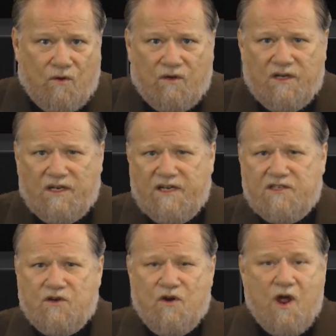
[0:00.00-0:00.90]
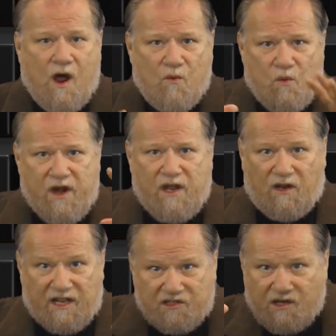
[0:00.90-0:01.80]
or at least are not real
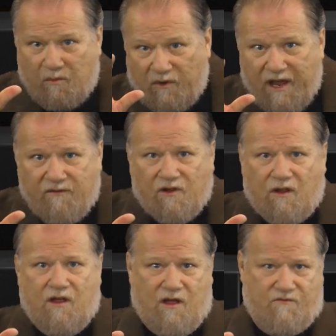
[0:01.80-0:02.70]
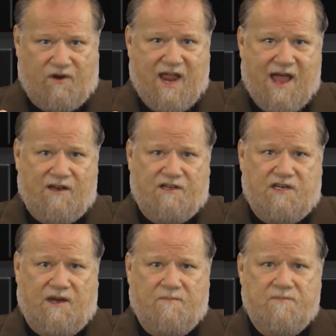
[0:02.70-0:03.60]
at some level of
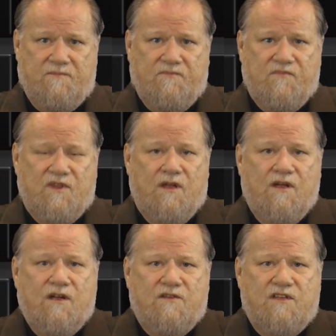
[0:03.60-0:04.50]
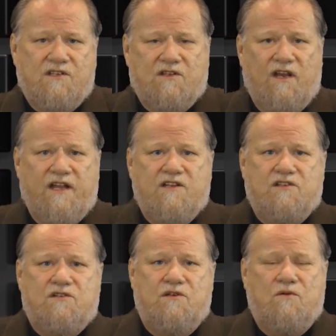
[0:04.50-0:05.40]
reality. This leads
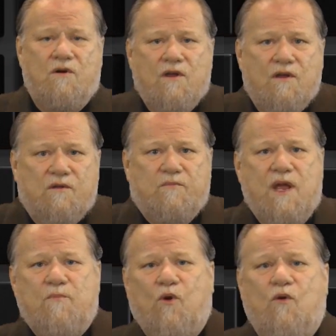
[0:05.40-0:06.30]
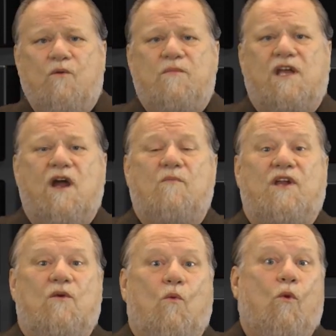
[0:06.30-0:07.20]
to people
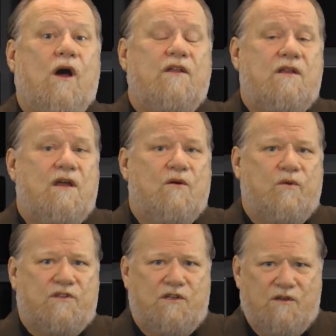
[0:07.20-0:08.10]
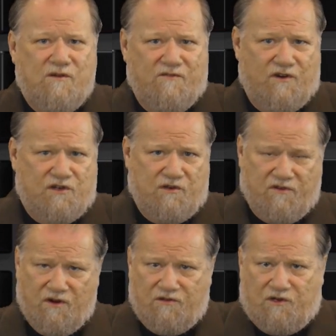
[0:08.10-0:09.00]
becoming one with the universe. You've
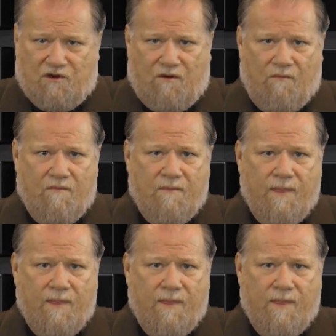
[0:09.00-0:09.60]
heard the term.